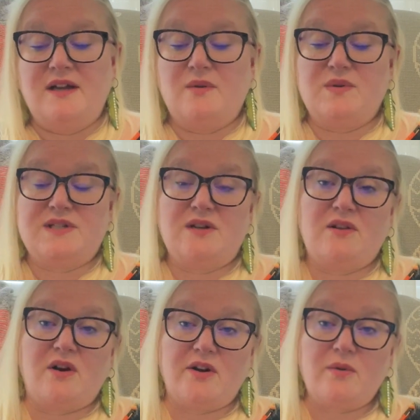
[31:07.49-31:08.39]
was no
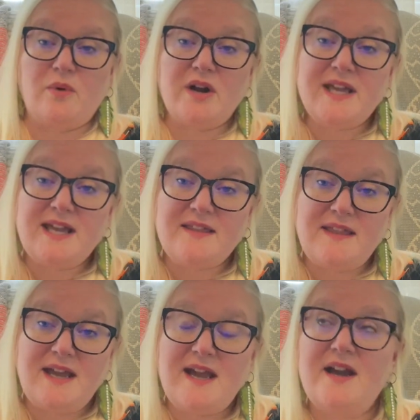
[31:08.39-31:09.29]
longer working
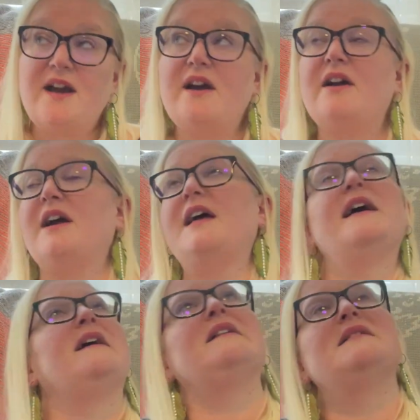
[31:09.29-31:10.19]
there,
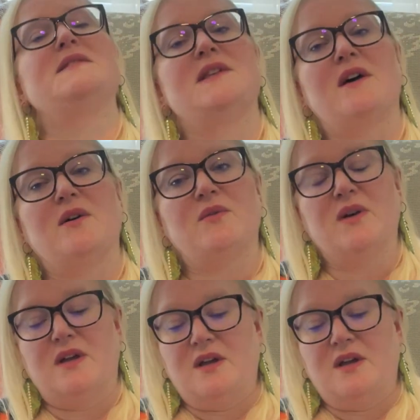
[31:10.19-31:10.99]
and so